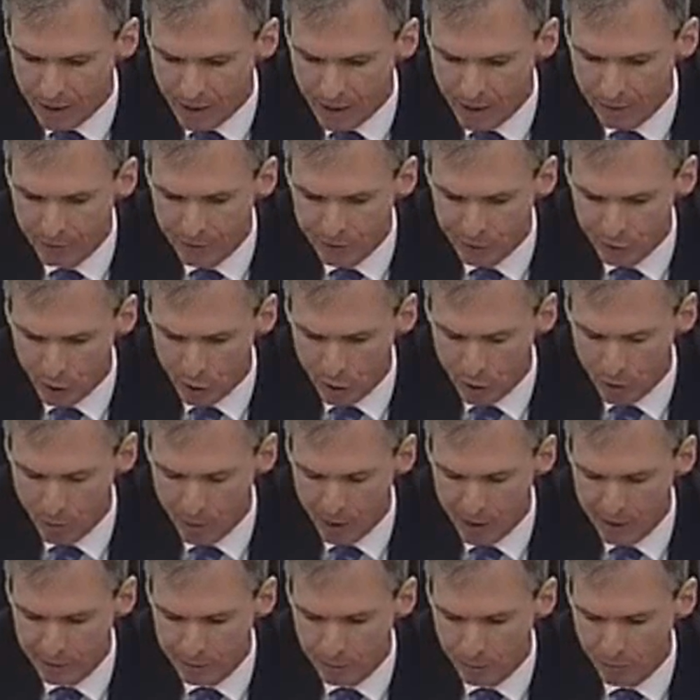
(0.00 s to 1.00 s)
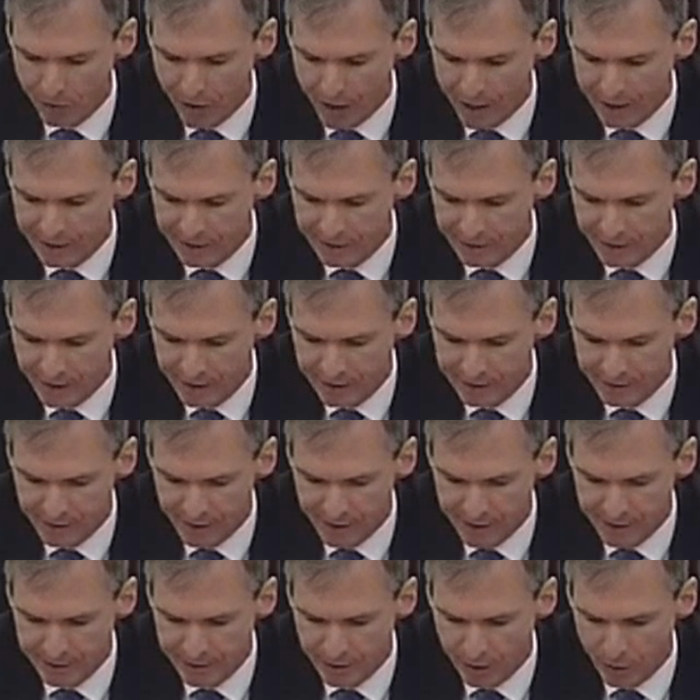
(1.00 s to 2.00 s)
Infrastructure banks can provide states,
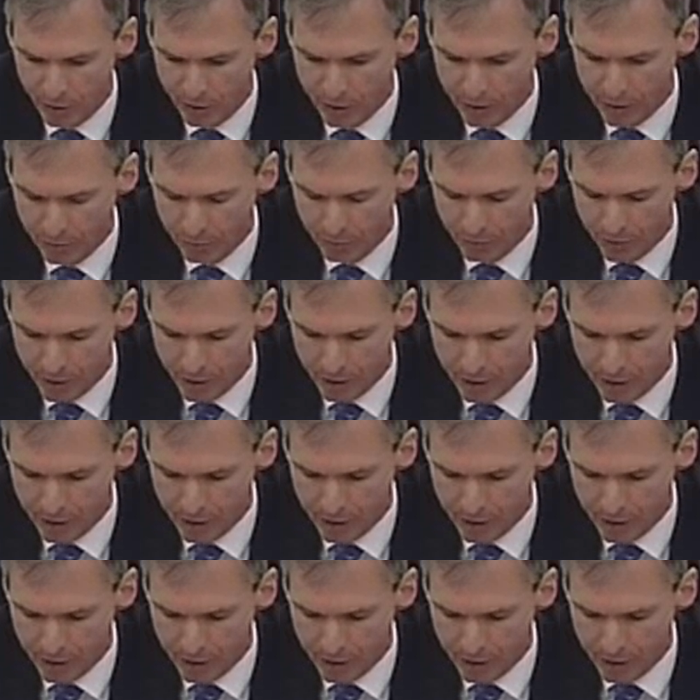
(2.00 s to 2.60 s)
cities, and other